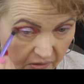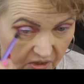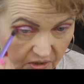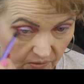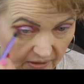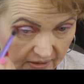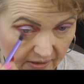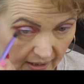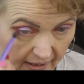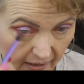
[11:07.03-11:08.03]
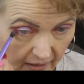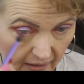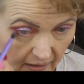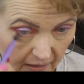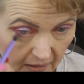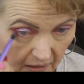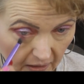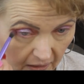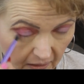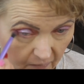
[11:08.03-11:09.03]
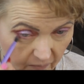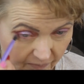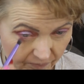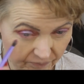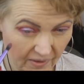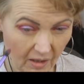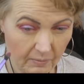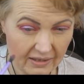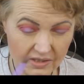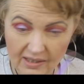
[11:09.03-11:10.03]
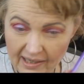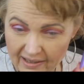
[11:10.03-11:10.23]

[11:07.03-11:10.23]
Just on the side. About to the